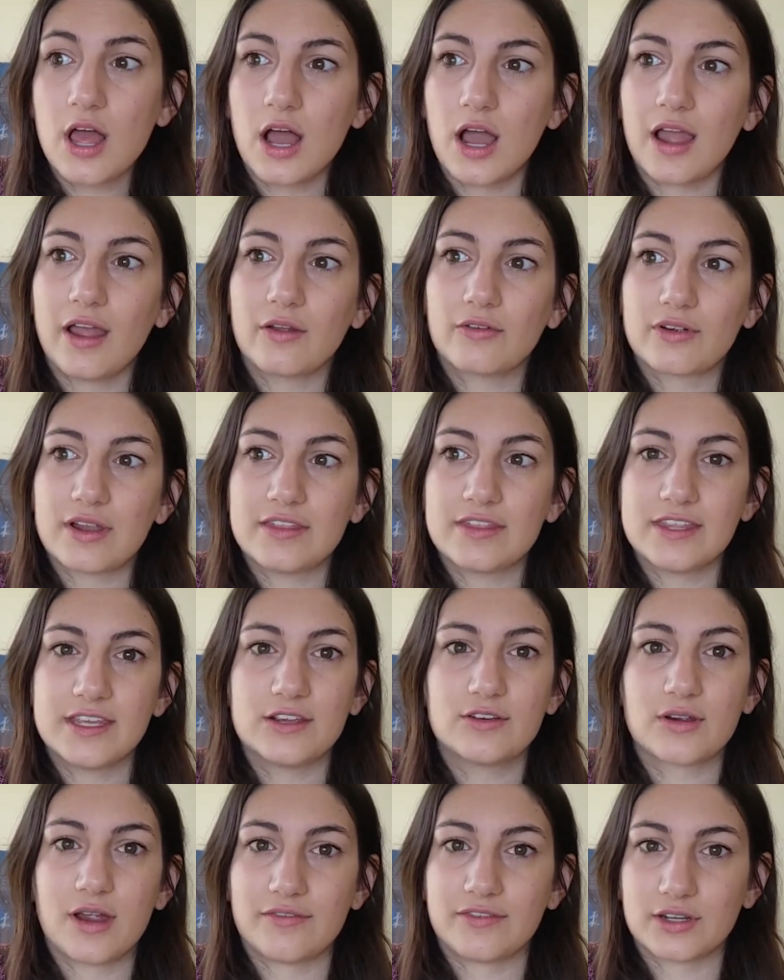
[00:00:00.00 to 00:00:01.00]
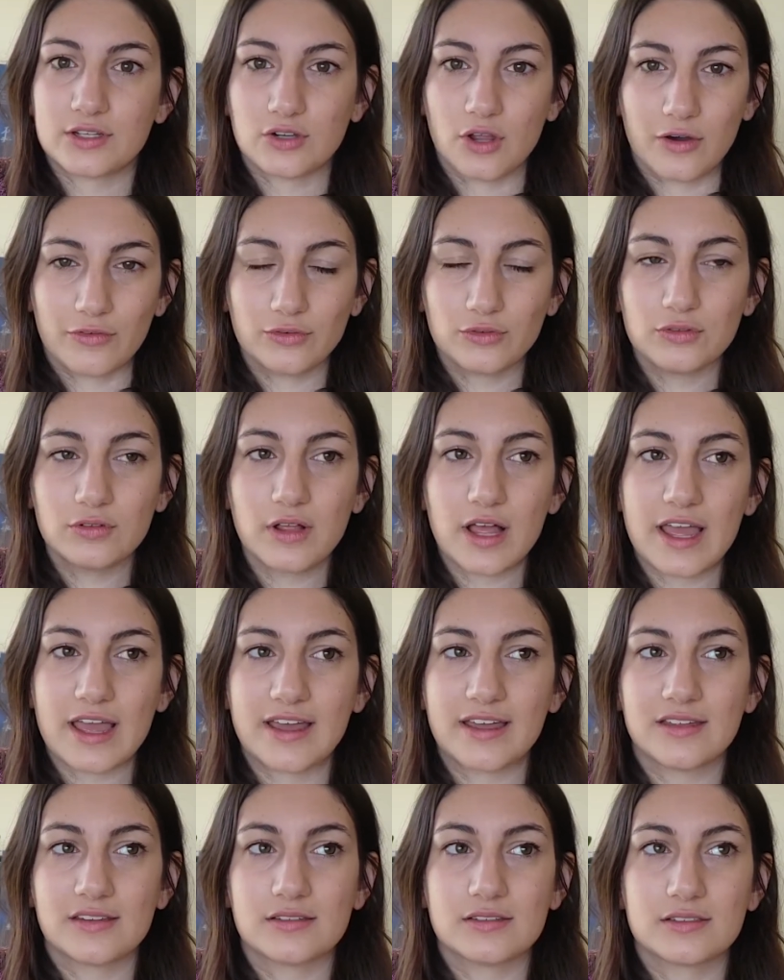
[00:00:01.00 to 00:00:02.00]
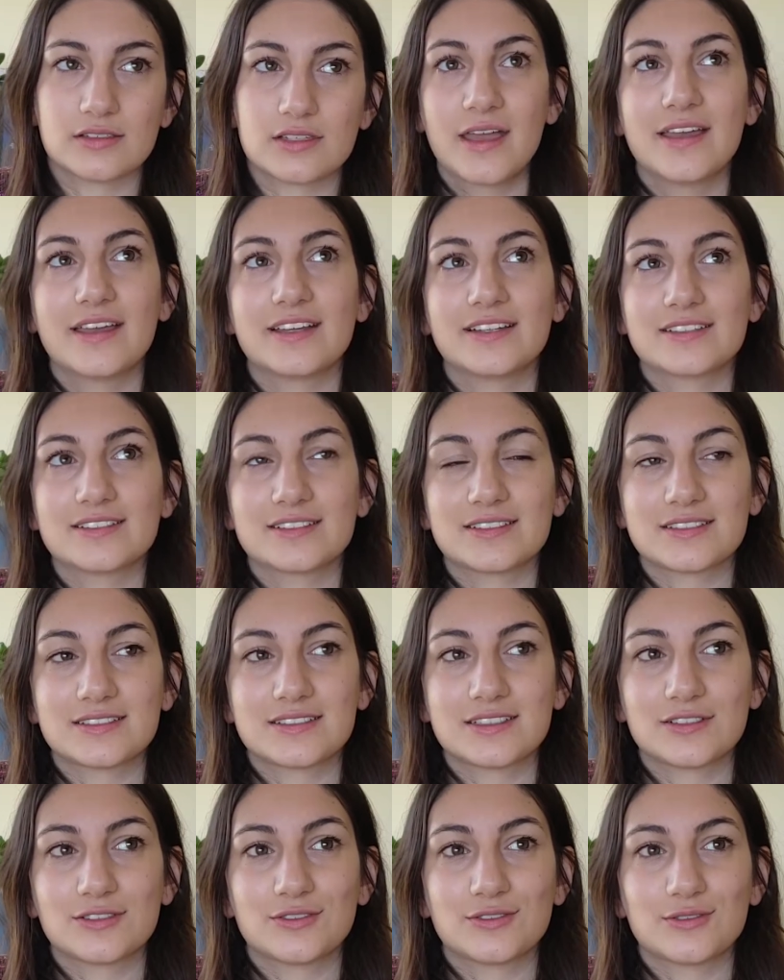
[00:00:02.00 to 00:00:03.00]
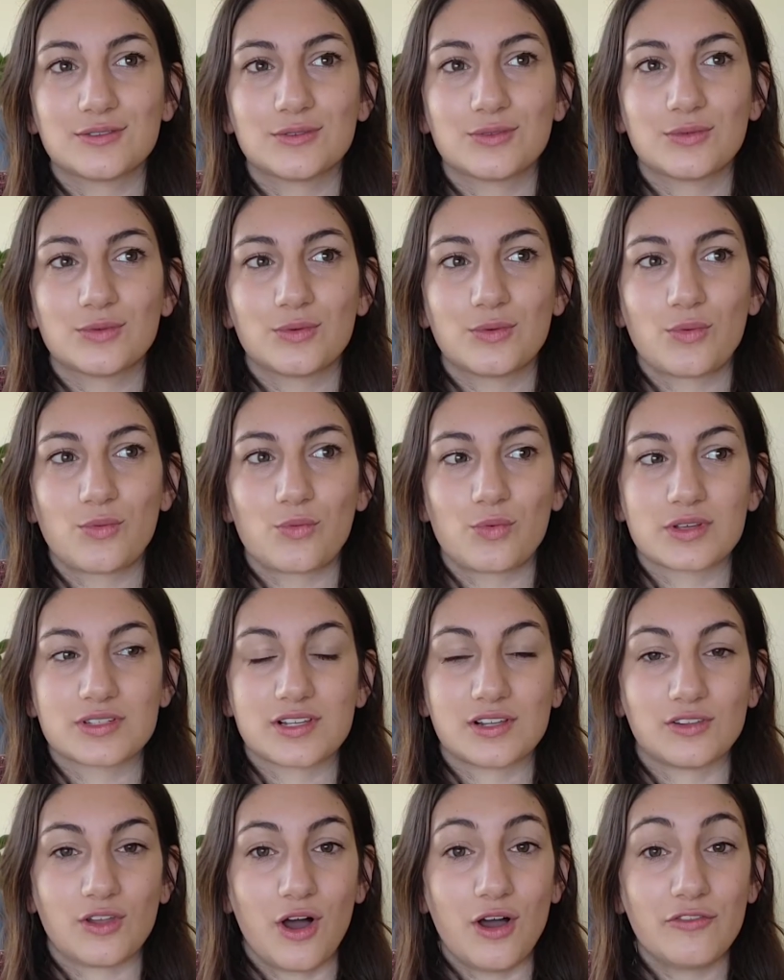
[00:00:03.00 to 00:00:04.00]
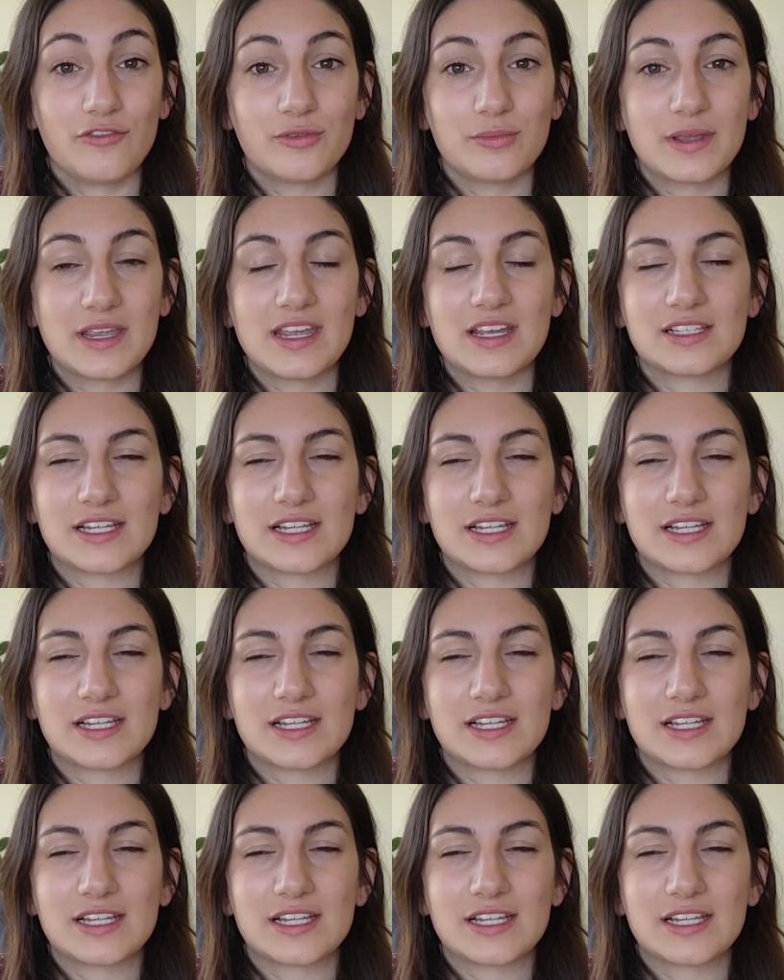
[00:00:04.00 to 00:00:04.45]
I read the graphic novel and it still was a lot for me.